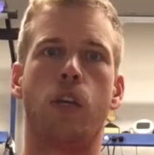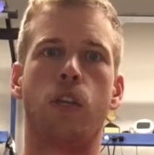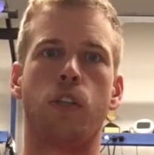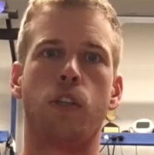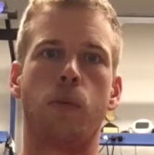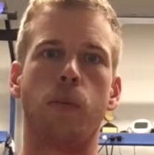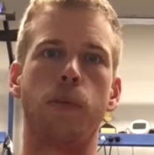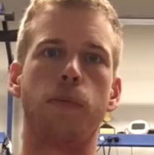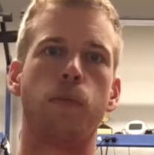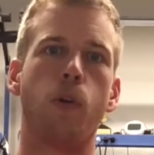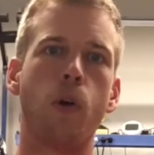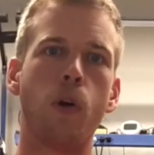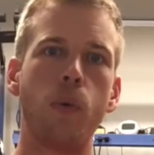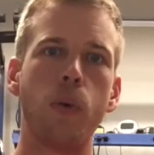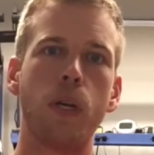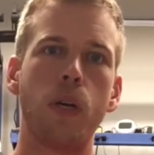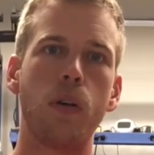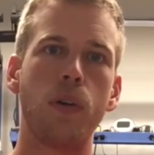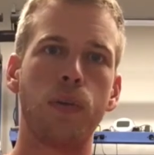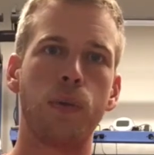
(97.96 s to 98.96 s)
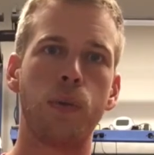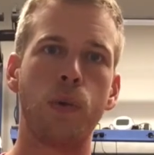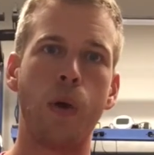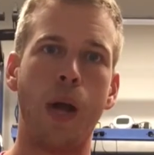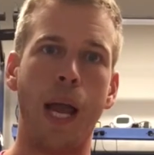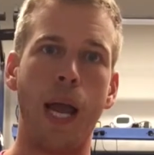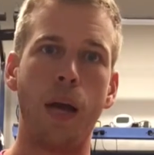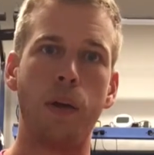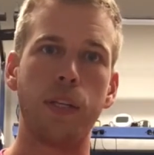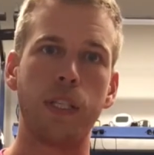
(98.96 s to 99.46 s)
So before we go through
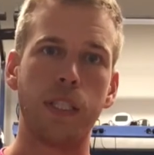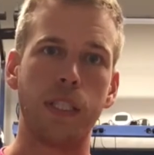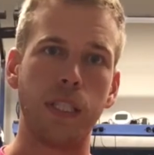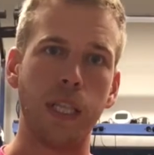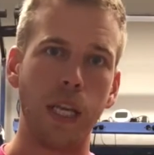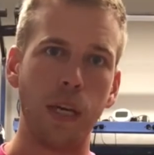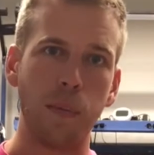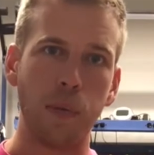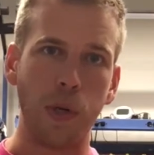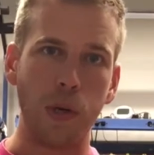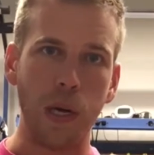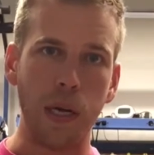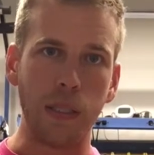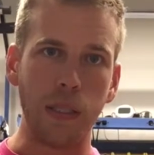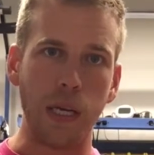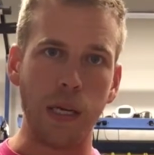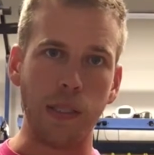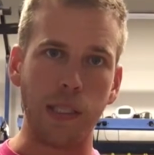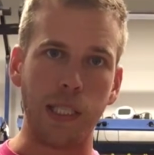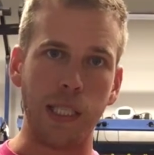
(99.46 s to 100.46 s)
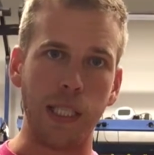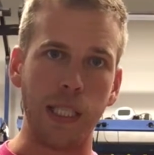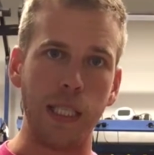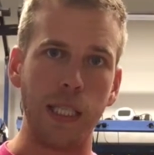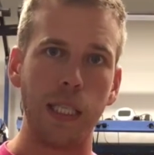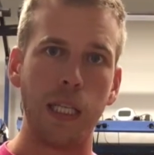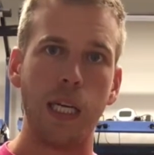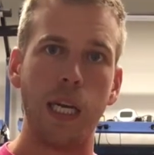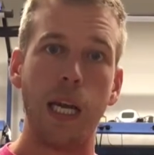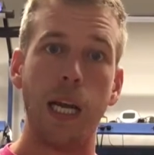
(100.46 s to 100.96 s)
how to set up your
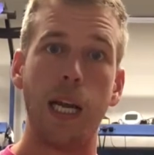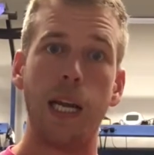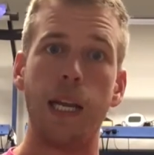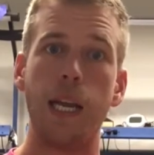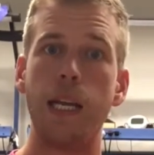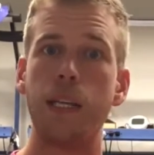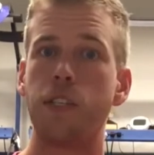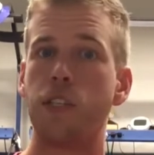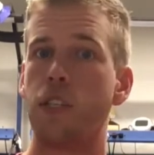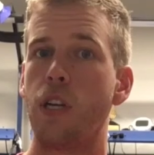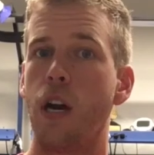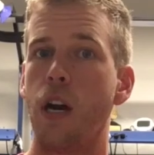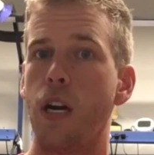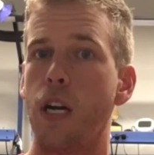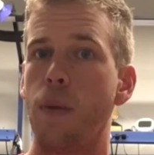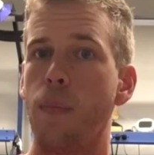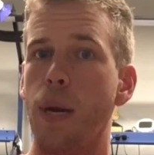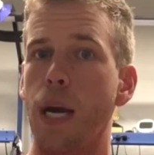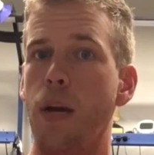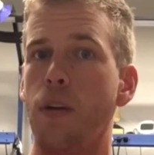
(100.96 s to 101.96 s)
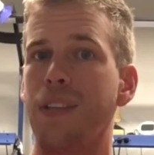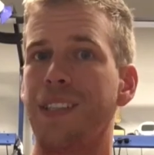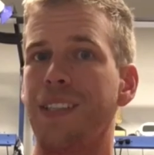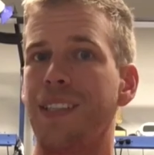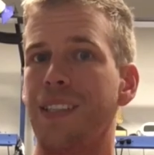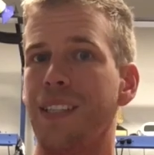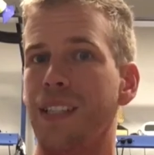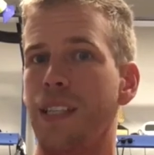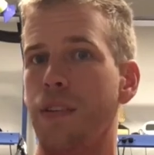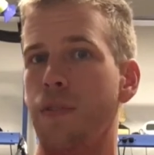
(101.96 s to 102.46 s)
LLC, let's talk
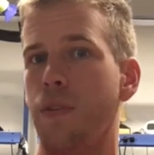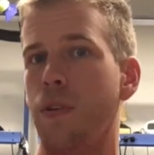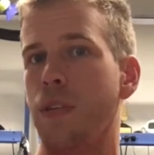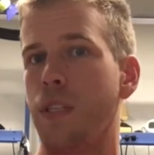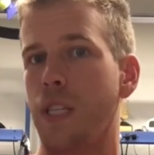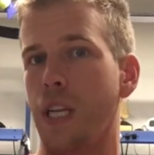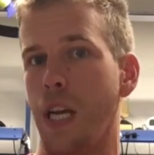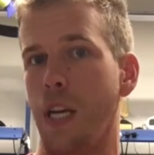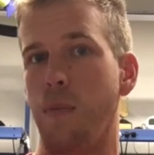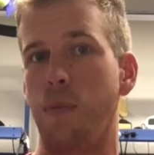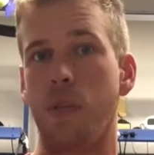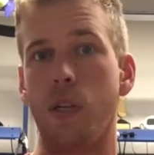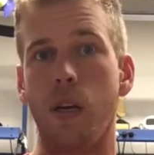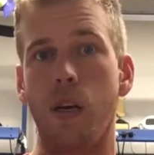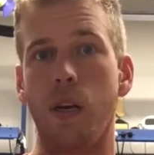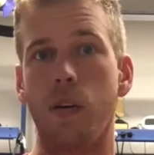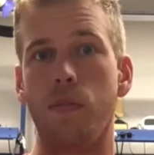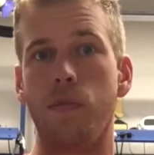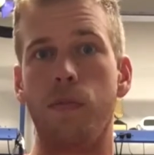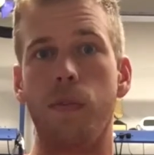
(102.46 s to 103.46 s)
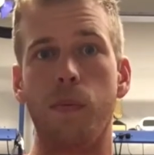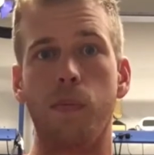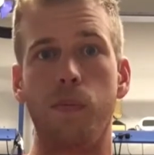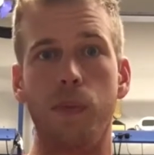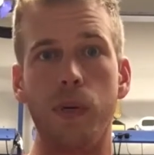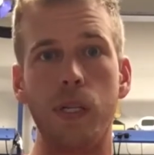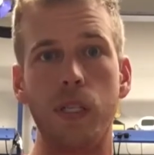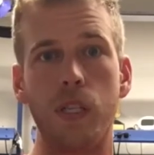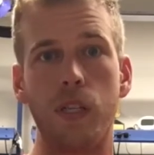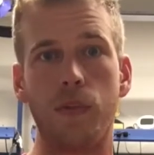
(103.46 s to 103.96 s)
about the different types of
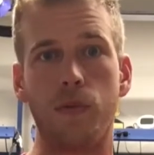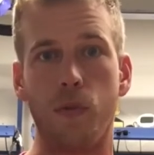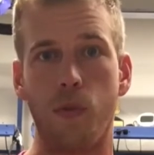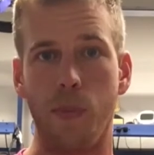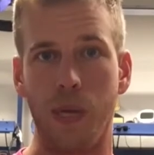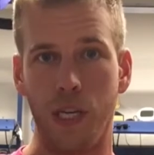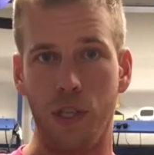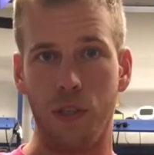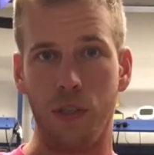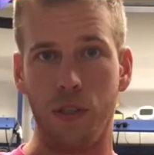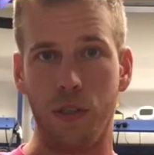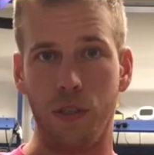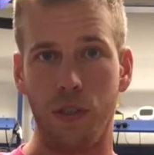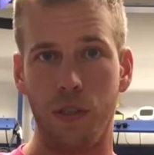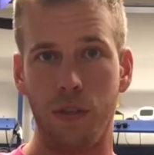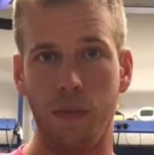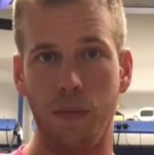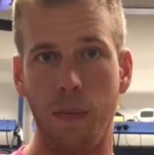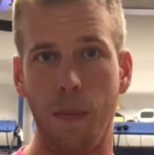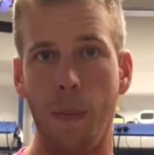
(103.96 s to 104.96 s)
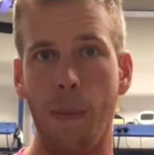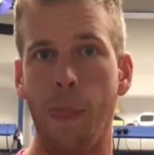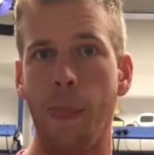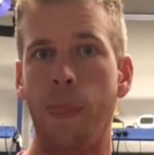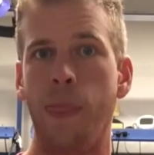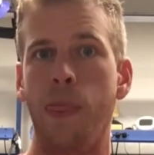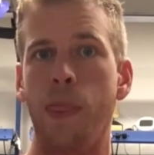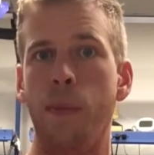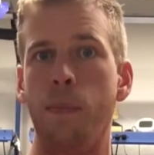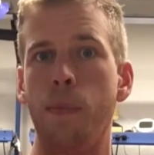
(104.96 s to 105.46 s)
business formations.
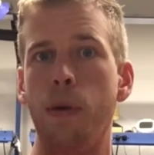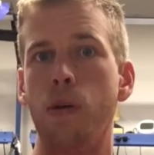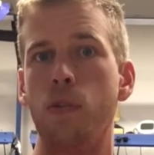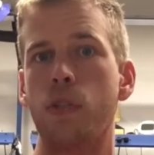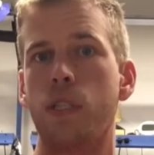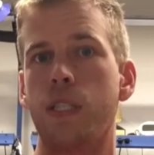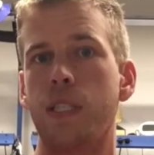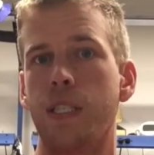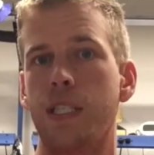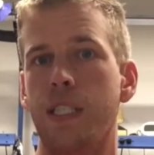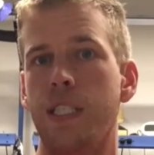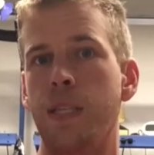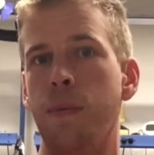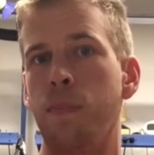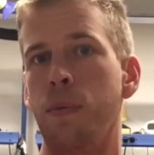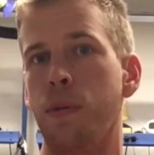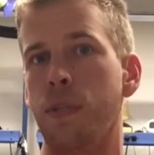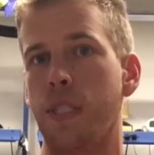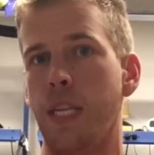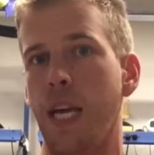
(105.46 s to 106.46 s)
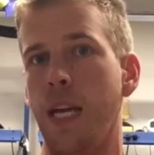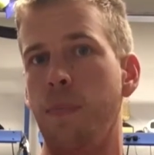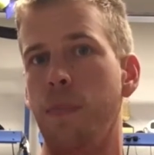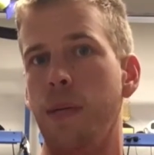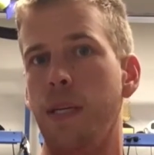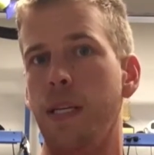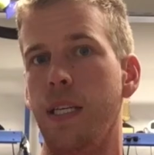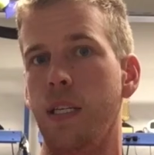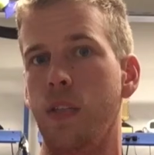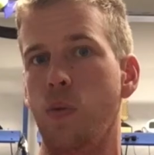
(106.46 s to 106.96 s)
The most simple type
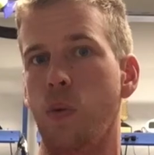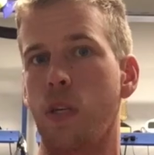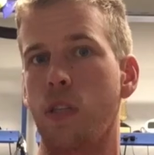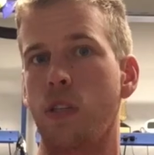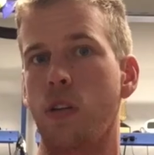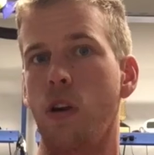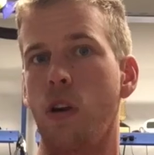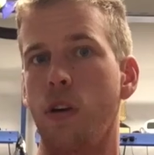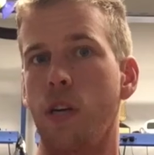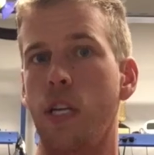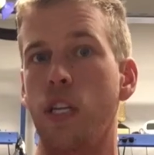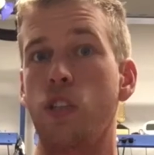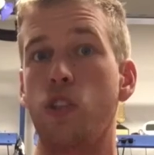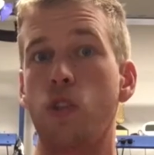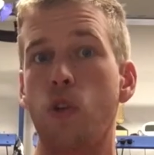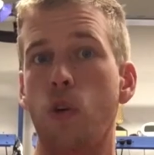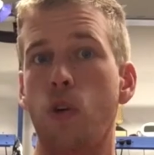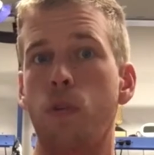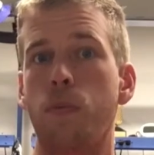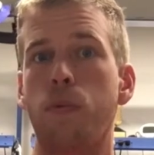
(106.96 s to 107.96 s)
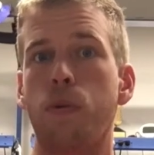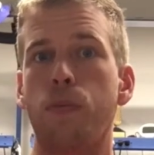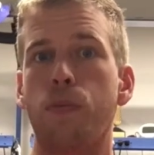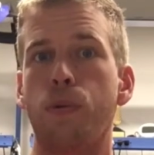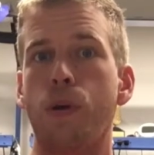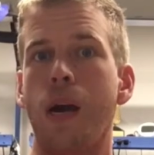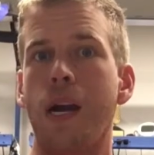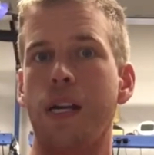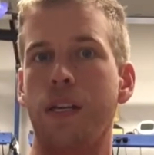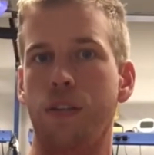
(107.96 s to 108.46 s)
is what's called a sole
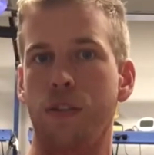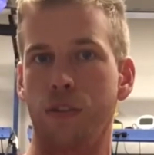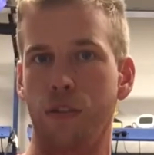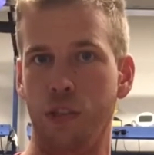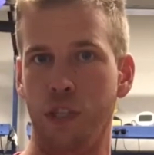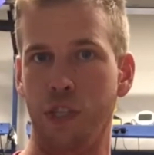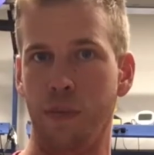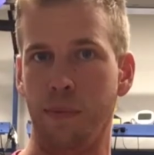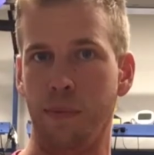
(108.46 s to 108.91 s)
proprietorship.